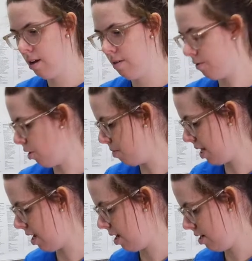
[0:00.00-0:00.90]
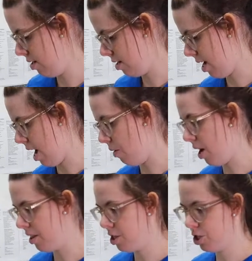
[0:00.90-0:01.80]
From there, our
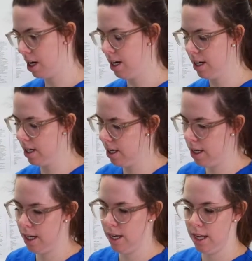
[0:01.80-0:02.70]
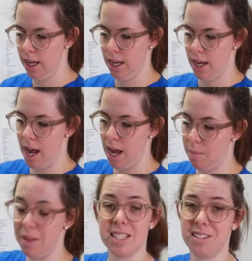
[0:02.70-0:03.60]
other check
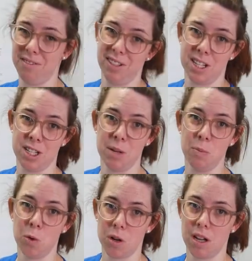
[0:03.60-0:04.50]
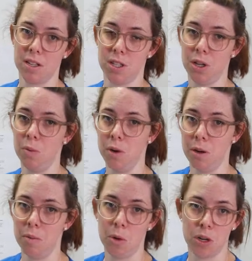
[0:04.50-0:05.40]
is to flush some water. So you want
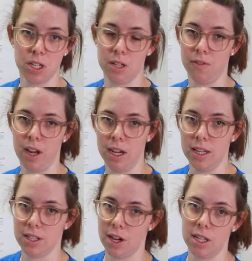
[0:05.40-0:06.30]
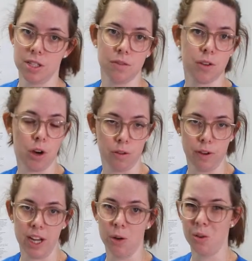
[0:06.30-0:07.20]
to monitor for any signs of
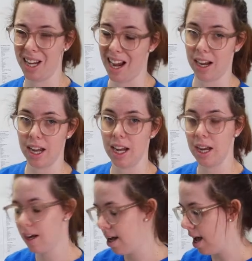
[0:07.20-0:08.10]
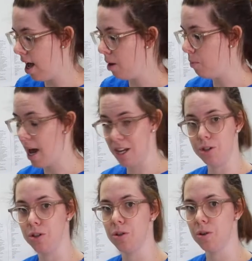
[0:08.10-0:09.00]
coughing or gagging as
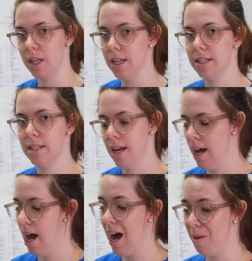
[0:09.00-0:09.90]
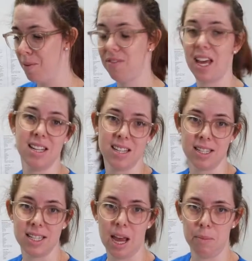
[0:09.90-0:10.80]
you do this. If that
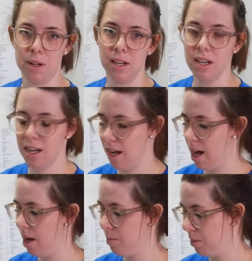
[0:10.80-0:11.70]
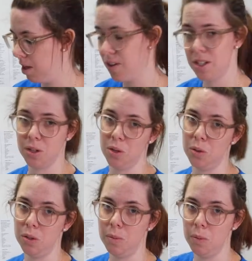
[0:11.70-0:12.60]
does happen, give us a
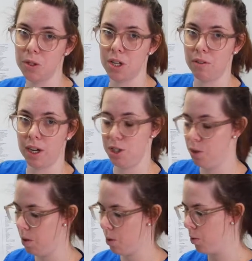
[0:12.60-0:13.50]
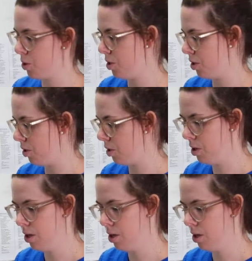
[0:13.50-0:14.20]
call and we'll direct you with what to do.